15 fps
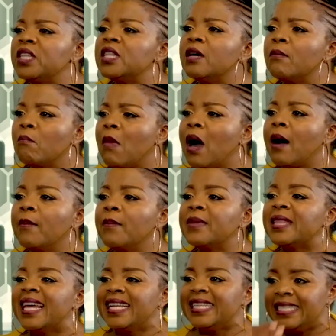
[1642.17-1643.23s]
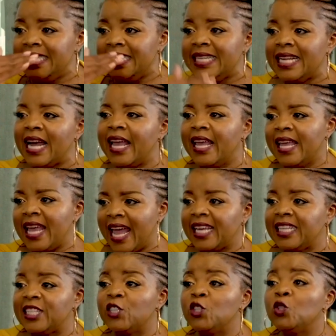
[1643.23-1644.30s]
in the mom that is denying
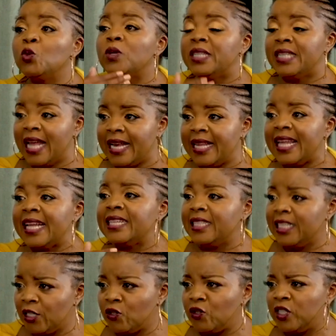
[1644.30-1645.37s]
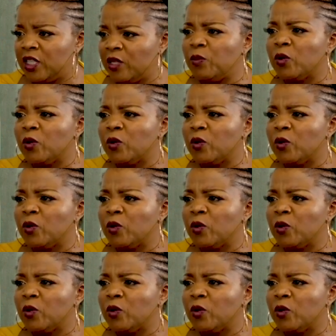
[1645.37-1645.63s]
access to a dad that is interested,